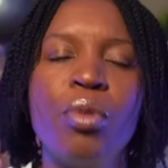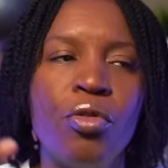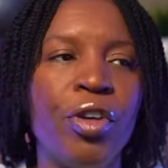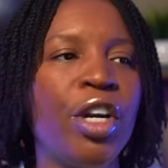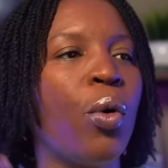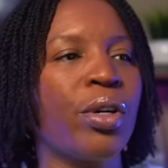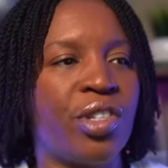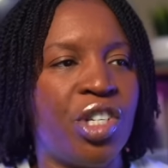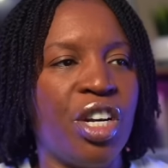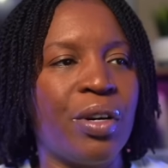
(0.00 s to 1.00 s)
movie, or
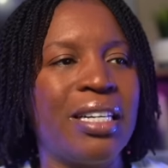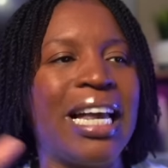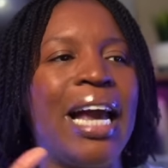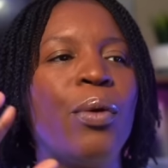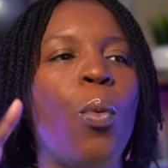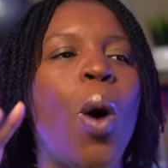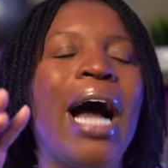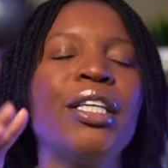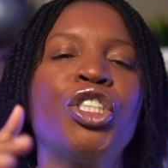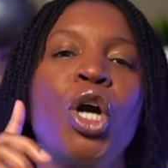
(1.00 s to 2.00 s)
series and
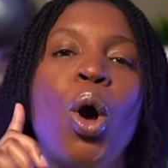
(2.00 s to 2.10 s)
watch